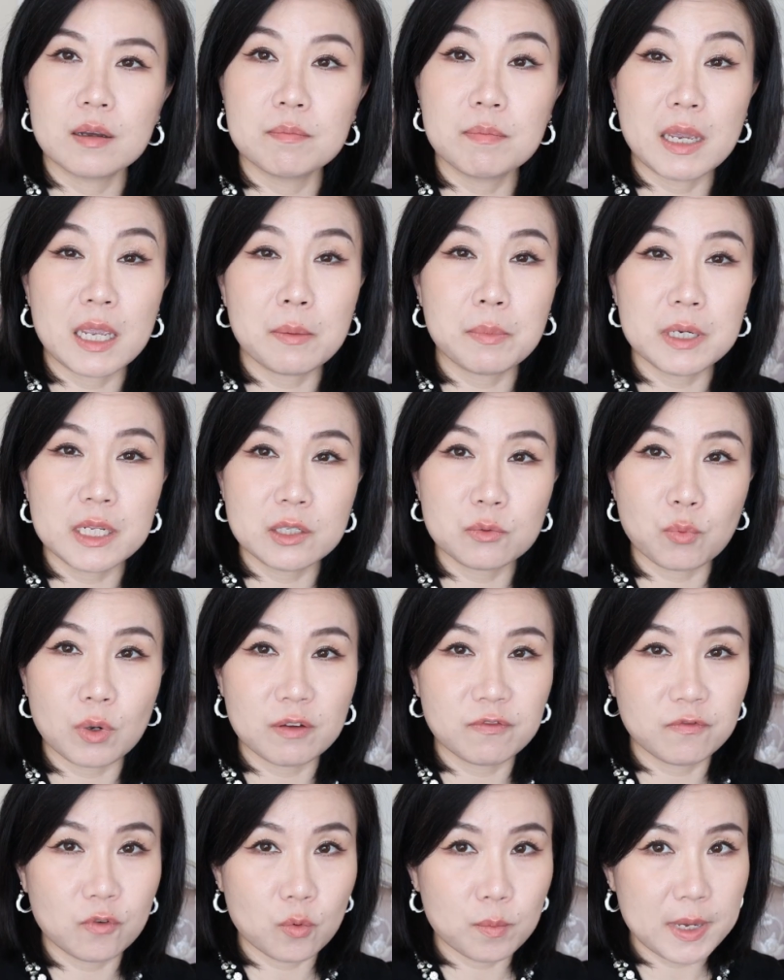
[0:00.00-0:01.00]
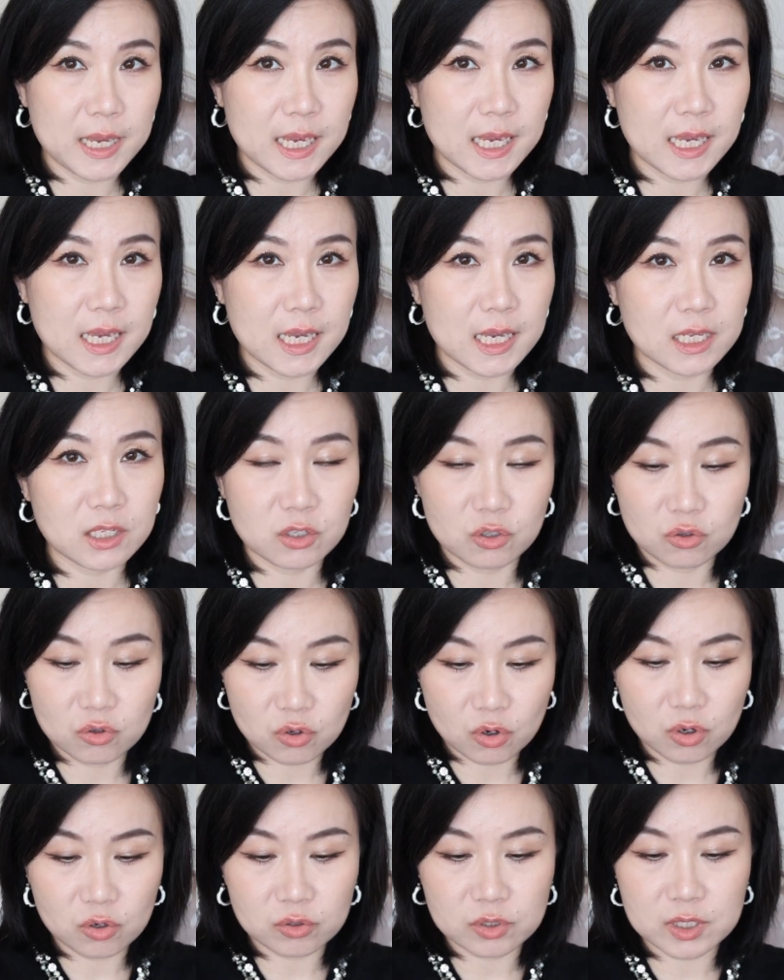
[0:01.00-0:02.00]
Maybelline's one for me is
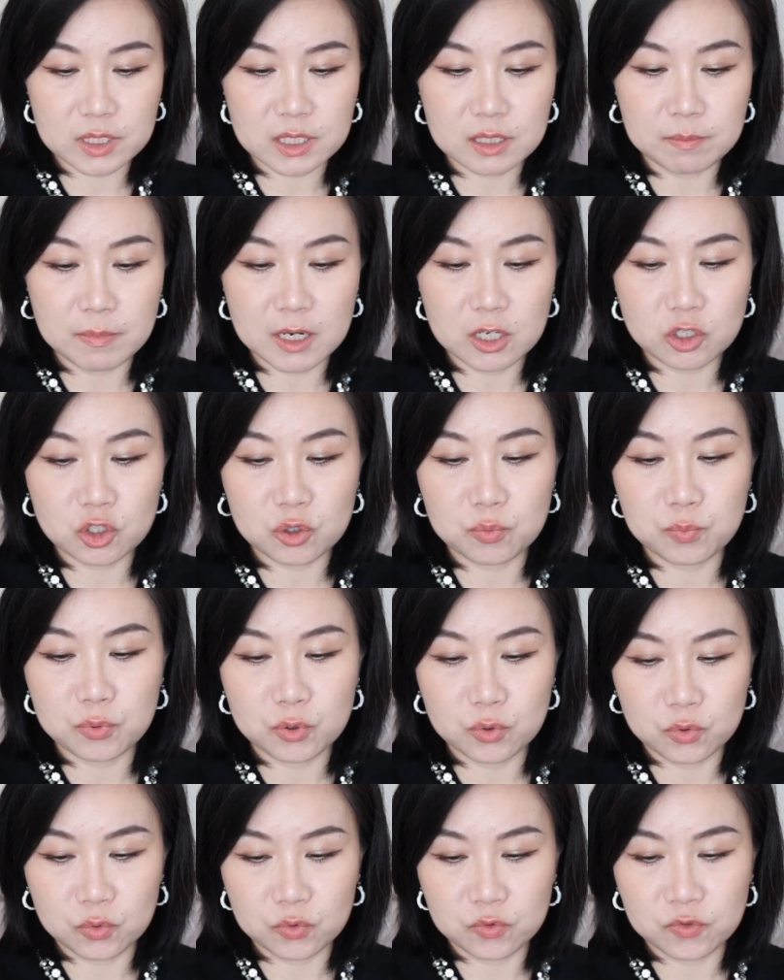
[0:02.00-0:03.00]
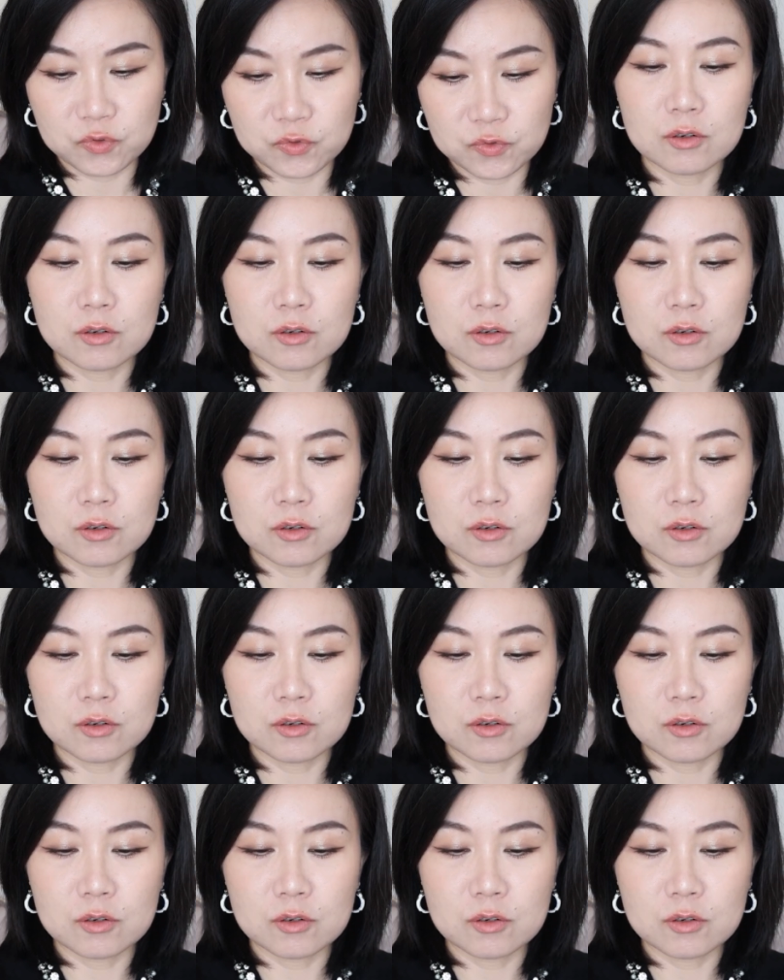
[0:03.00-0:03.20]
not smudge proof.